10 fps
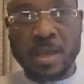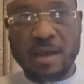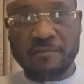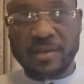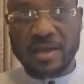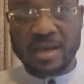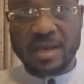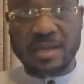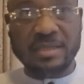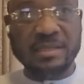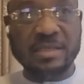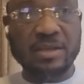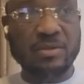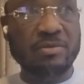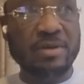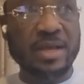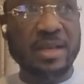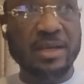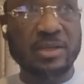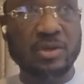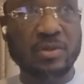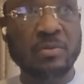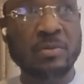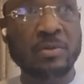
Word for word: After the senatorial election